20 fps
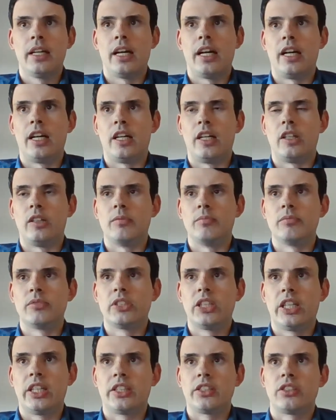
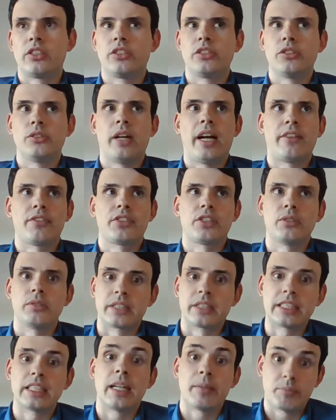that you have to
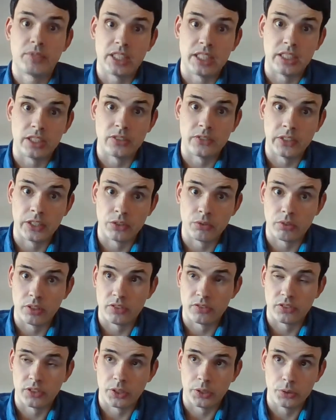accept the individual
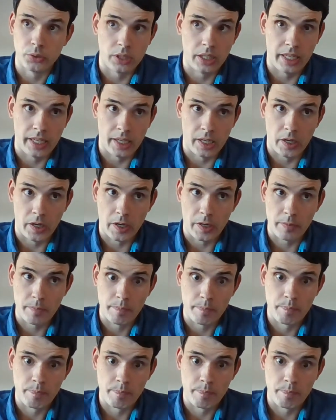for who they are